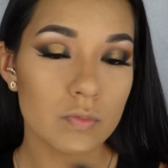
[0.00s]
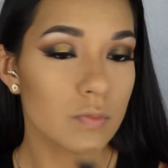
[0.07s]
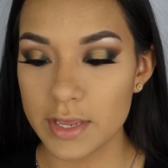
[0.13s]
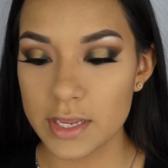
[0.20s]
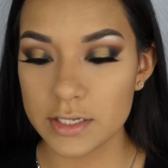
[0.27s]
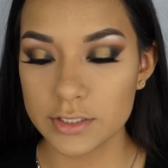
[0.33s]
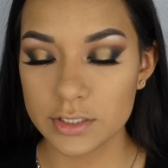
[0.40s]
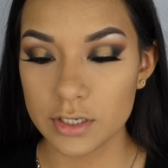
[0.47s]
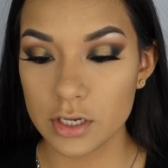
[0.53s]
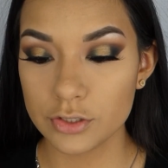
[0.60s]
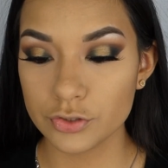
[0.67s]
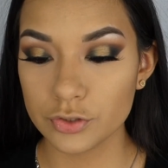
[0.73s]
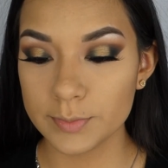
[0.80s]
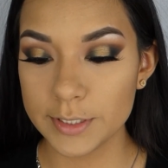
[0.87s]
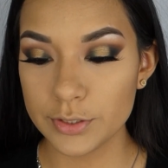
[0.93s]
And then to
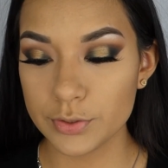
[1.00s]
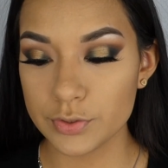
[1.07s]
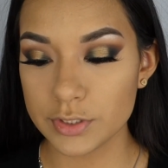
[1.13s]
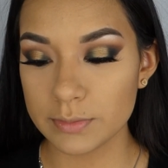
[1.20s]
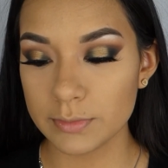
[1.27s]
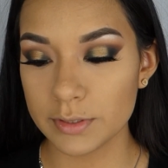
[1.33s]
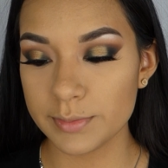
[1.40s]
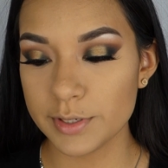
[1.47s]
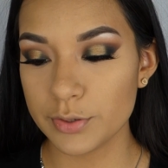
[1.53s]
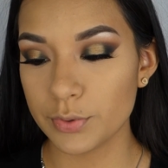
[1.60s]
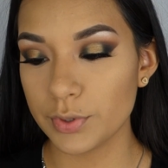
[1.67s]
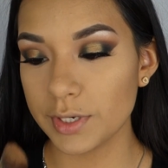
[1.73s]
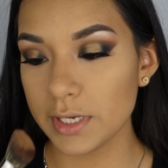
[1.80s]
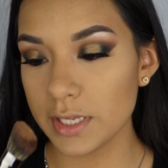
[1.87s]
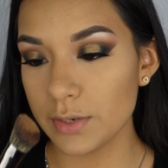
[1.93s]
contour my nose, I'm going to be
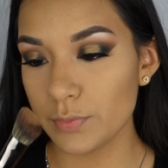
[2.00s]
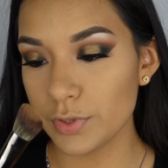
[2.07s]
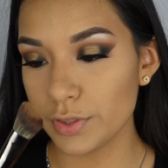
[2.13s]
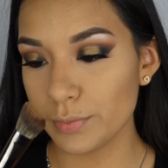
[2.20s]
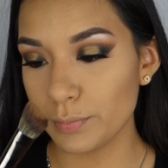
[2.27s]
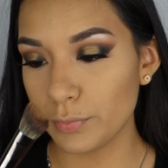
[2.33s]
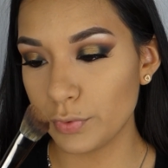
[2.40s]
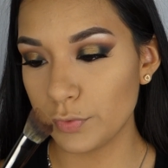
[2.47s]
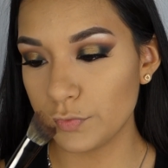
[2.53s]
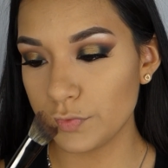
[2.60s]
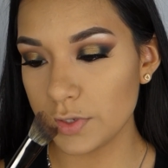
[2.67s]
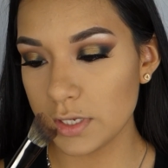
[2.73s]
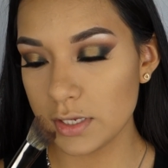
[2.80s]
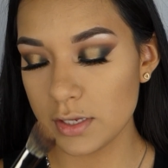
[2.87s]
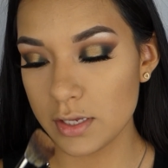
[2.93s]
going in with the
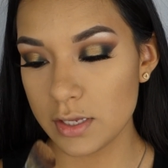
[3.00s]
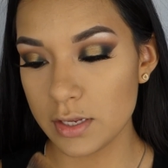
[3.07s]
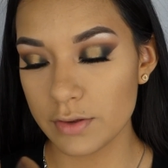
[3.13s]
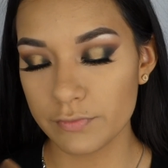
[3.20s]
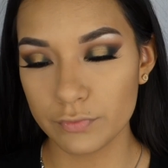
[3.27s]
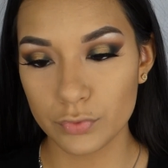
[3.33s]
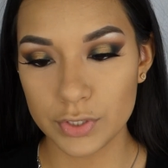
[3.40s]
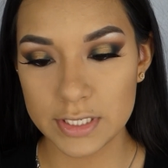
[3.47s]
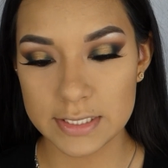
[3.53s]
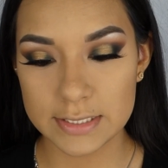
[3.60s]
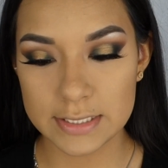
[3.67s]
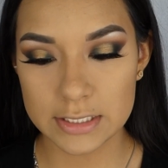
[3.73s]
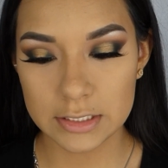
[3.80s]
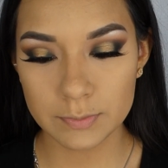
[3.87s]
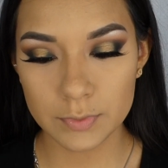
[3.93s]
Morphe
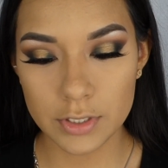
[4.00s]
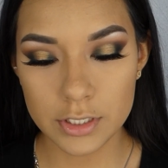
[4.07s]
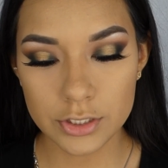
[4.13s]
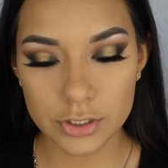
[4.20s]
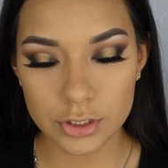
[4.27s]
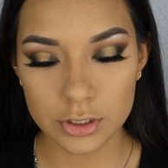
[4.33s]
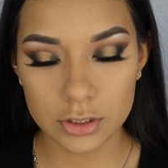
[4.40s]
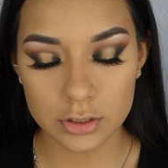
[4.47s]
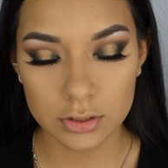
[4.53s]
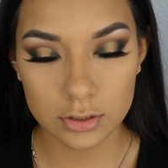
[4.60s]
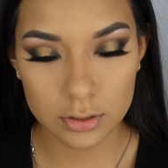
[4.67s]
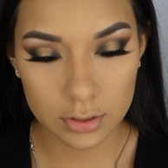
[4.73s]
E46 brush.